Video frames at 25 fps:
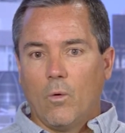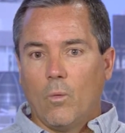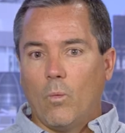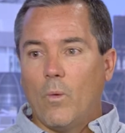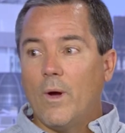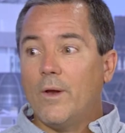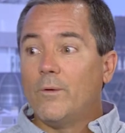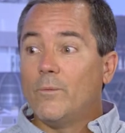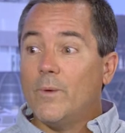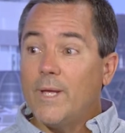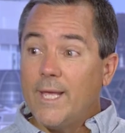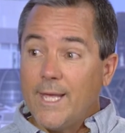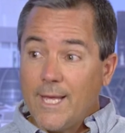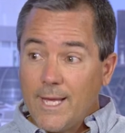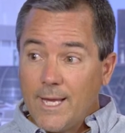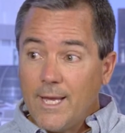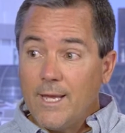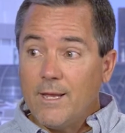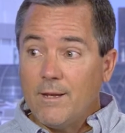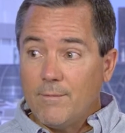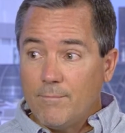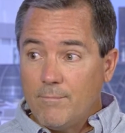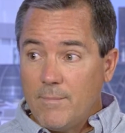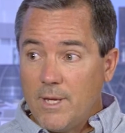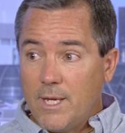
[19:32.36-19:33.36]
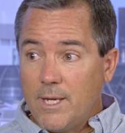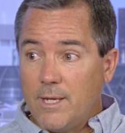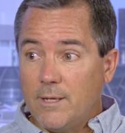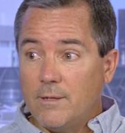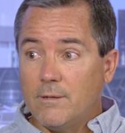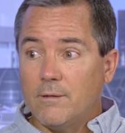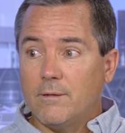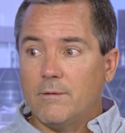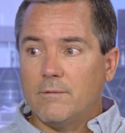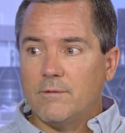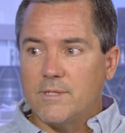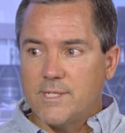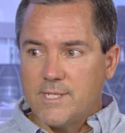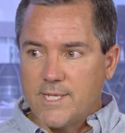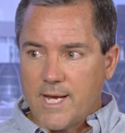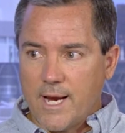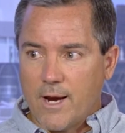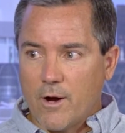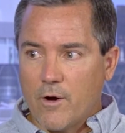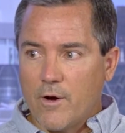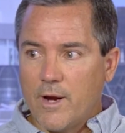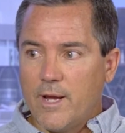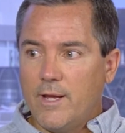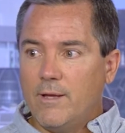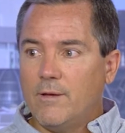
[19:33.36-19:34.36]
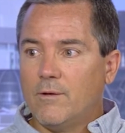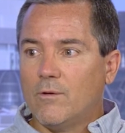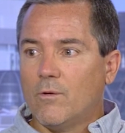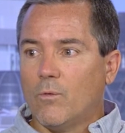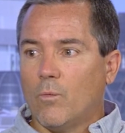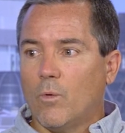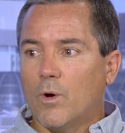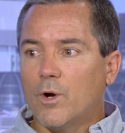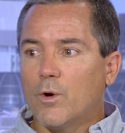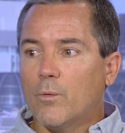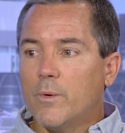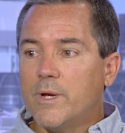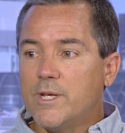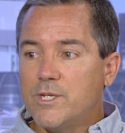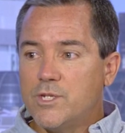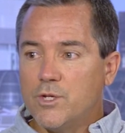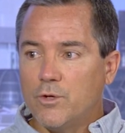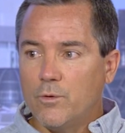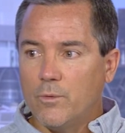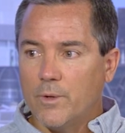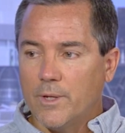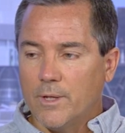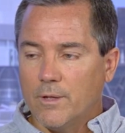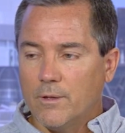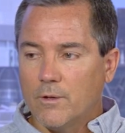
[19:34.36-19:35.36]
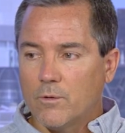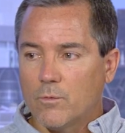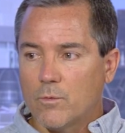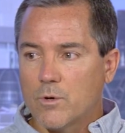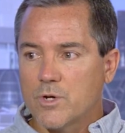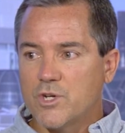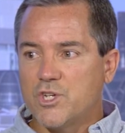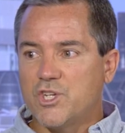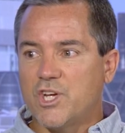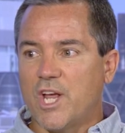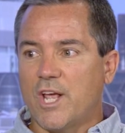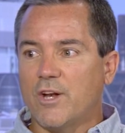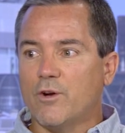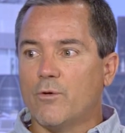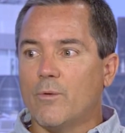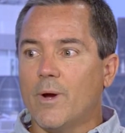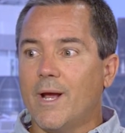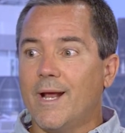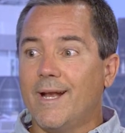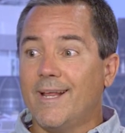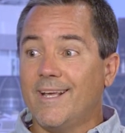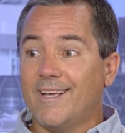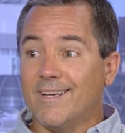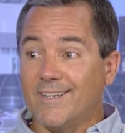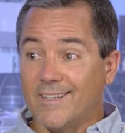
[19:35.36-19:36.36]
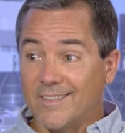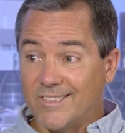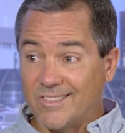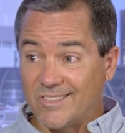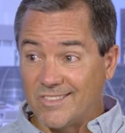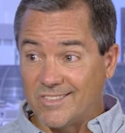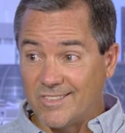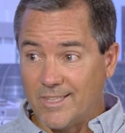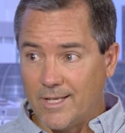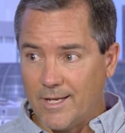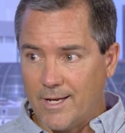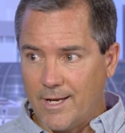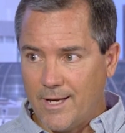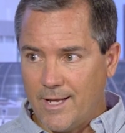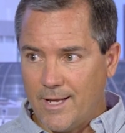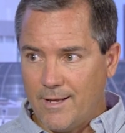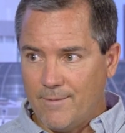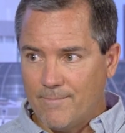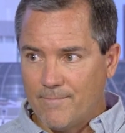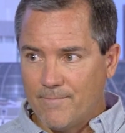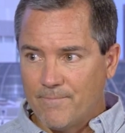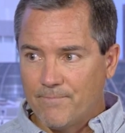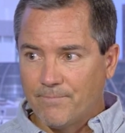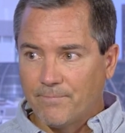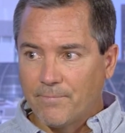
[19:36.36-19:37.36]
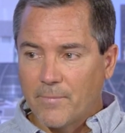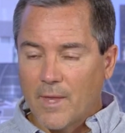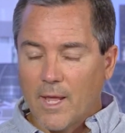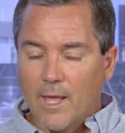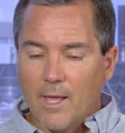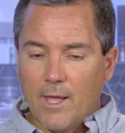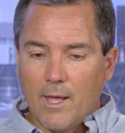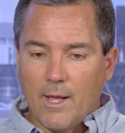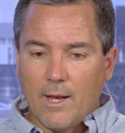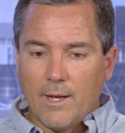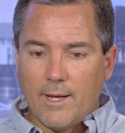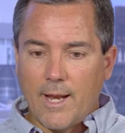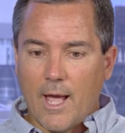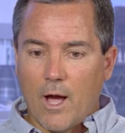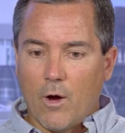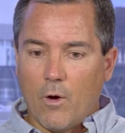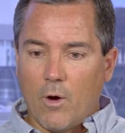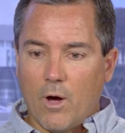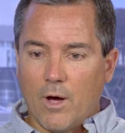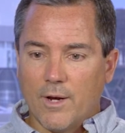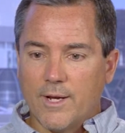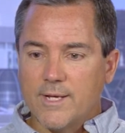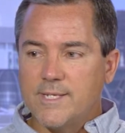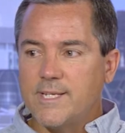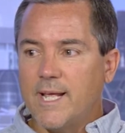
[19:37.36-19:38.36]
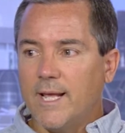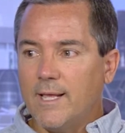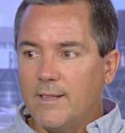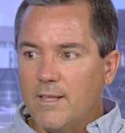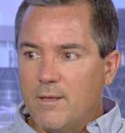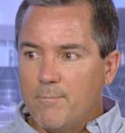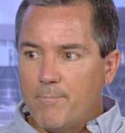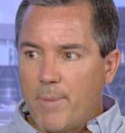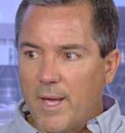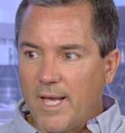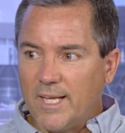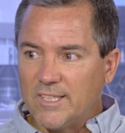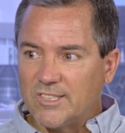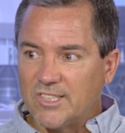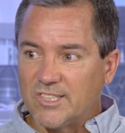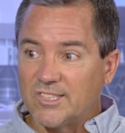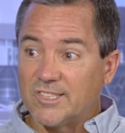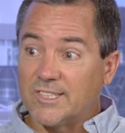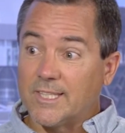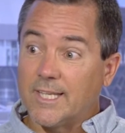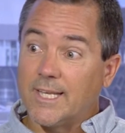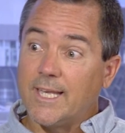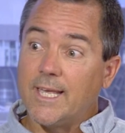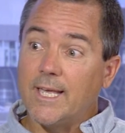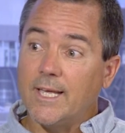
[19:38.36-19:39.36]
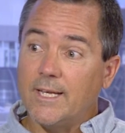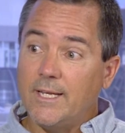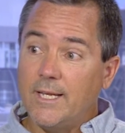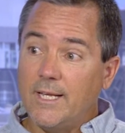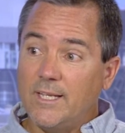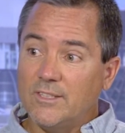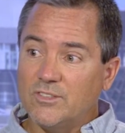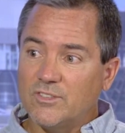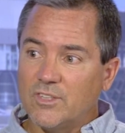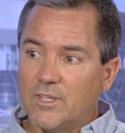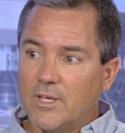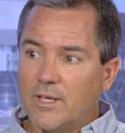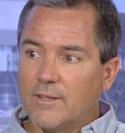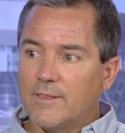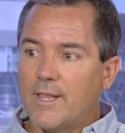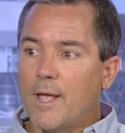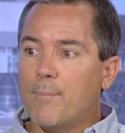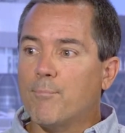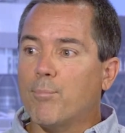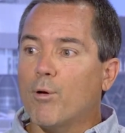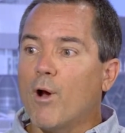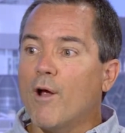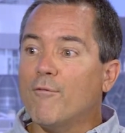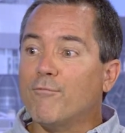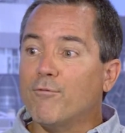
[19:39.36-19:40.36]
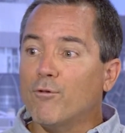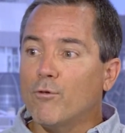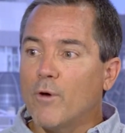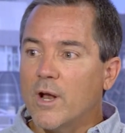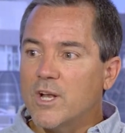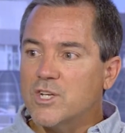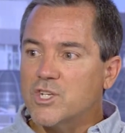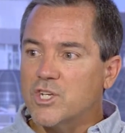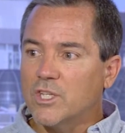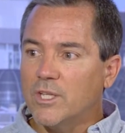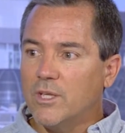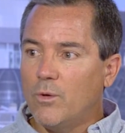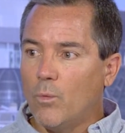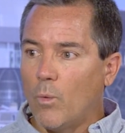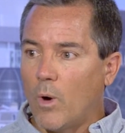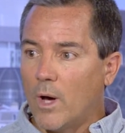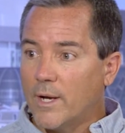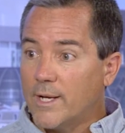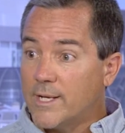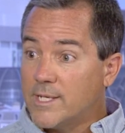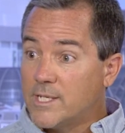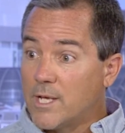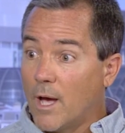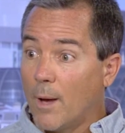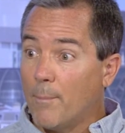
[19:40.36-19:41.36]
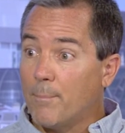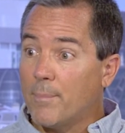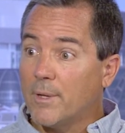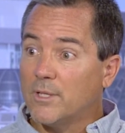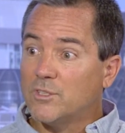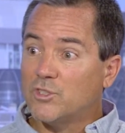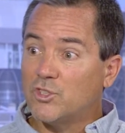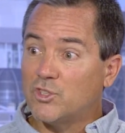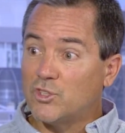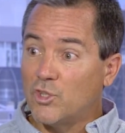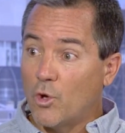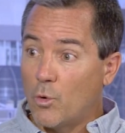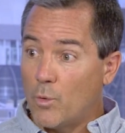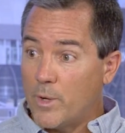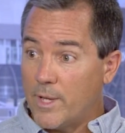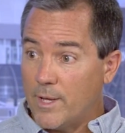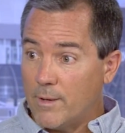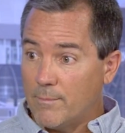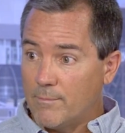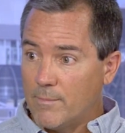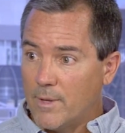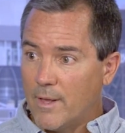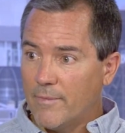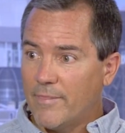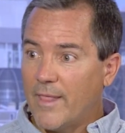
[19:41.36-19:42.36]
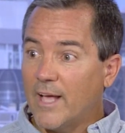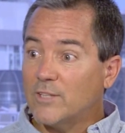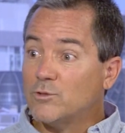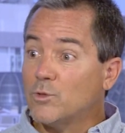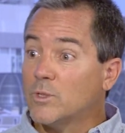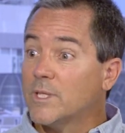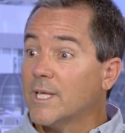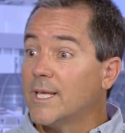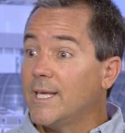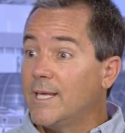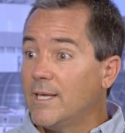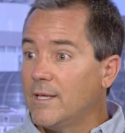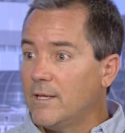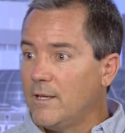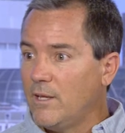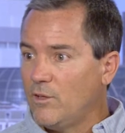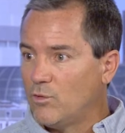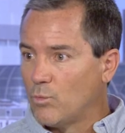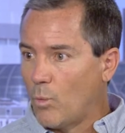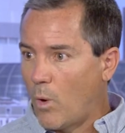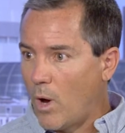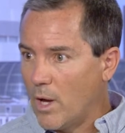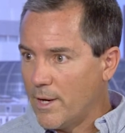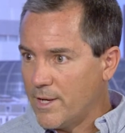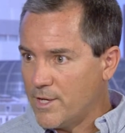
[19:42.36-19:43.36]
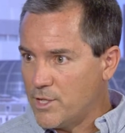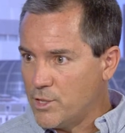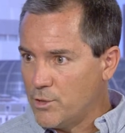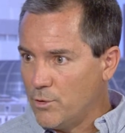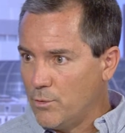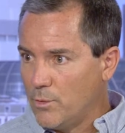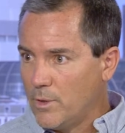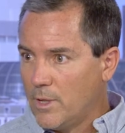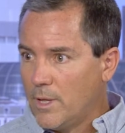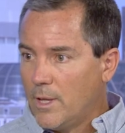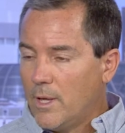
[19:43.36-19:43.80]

When we eat meat, dairy, what are we doing? We're generating acidity. Now, on a daily basis, the kidneys, they preferentially want to dump sodium. That's what the kidneys want to do.